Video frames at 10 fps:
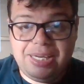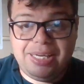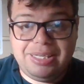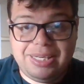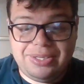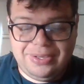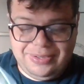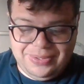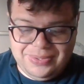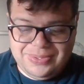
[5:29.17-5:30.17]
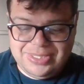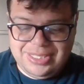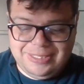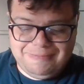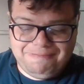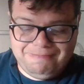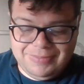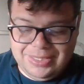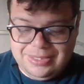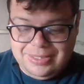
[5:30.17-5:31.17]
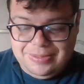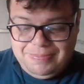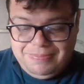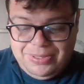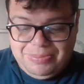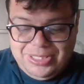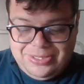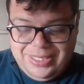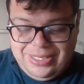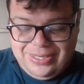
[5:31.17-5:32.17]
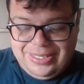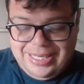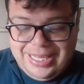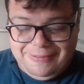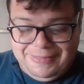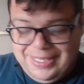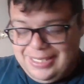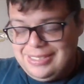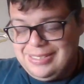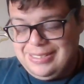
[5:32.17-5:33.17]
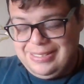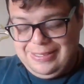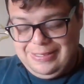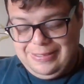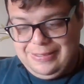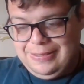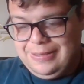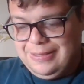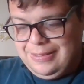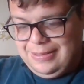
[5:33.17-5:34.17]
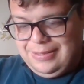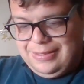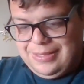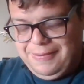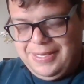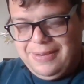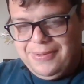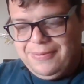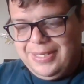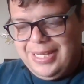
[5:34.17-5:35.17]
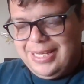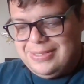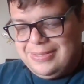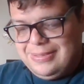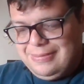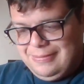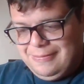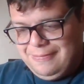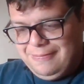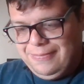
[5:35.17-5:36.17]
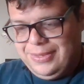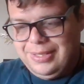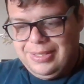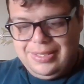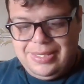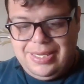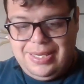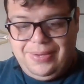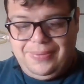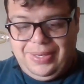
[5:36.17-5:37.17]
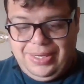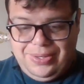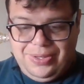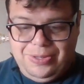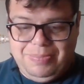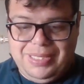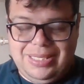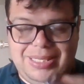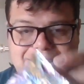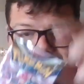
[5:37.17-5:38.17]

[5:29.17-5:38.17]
Another of those um, Pokemon trading card live things saving that one for last. Uh, we're gonna open